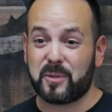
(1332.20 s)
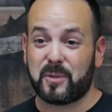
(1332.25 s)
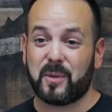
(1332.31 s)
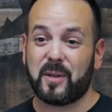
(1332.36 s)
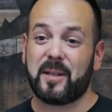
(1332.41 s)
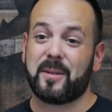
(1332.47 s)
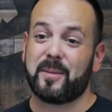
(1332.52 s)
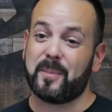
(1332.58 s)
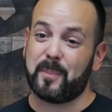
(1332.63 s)

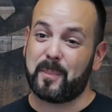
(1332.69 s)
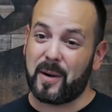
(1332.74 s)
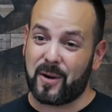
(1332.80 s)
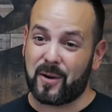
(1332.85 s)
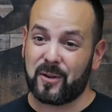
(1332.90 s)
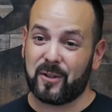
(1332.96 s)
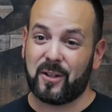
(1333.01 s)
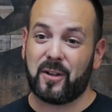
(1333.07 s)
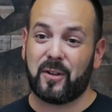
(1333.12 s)
between
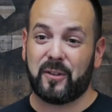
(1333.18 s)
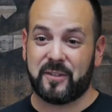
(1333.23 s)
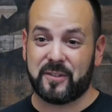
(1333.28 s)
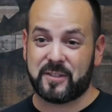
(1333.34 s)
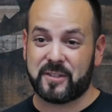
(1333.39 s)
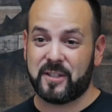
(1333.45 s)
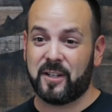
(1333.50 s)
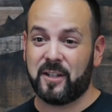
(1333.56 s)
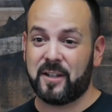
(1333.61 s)
parallel
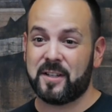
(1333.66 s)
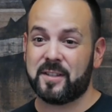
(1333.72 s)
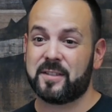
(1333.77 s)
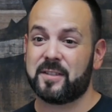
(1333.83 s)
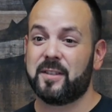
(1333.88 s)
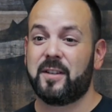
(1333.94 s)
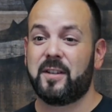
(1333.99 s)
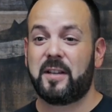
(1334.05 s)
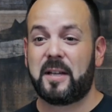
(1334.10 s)
and
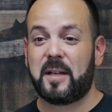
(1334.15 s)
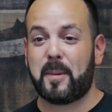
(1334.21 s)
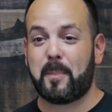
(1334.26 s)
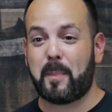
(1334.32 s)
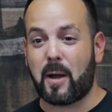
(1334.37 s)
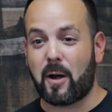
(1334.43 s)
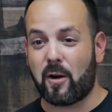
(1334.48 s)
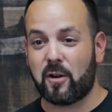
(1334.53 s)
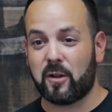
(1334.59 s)
series
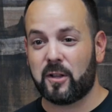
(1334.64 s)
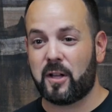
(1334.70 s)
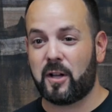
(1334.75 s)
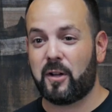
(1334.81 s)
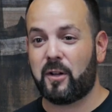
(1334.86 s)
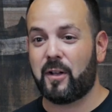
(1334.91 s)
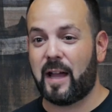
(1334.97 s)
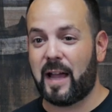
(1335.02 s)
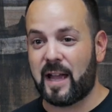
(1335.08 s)

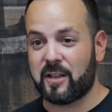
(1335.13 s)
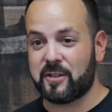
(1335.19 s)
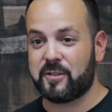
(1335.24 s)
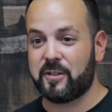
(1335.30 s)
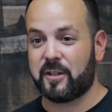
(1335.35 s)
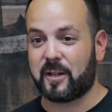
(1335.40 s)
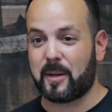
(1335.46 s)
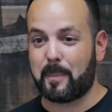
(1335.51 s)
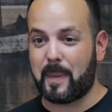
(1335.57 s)
Parallel
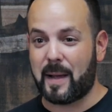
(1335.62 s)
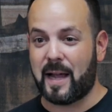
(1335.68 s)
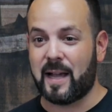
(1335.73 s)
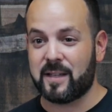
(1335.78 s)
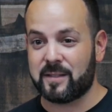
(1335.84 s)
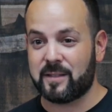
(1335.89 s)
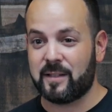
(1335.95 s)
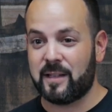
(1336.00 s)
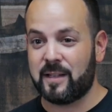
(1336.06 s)
adds your
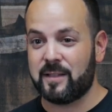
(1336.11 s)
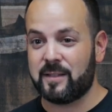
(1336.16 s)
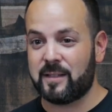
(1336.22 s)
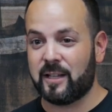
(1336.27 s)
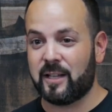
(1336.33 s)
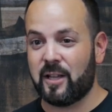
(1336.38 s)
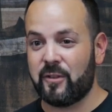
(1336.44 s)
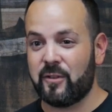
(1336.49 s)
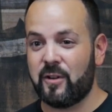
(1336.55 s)
capacity
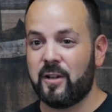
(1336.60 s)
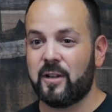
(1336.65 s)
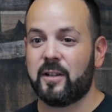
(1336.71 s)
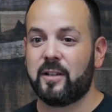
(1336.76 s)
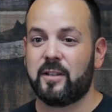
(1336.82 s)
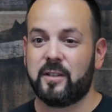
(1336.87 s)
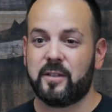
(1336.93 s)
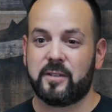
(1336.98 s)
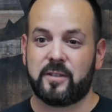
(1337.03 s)
together,
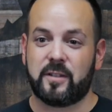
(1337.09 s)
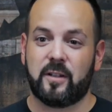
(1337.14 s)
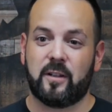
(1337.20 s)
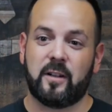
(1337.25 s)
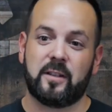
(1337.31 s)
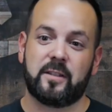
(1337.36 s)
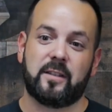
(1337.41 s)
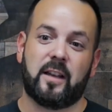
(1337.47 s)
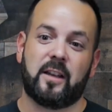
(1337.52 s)

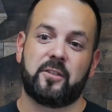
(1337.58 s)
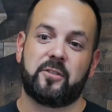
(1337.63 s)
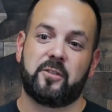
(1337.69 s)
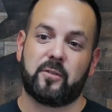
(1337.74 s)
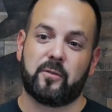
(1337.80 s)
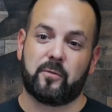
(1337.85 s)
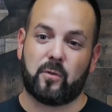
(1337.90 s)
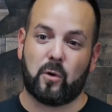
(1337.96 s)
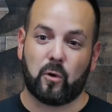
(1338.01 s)
series
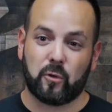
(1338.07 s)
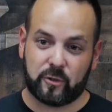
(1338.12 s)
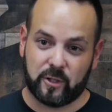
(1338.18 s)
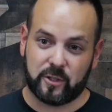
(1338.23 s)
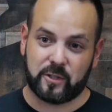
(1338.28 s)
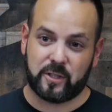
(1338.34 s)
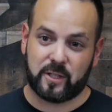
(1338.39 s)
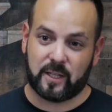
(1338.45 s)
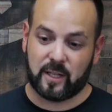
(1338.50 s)
adds your voltage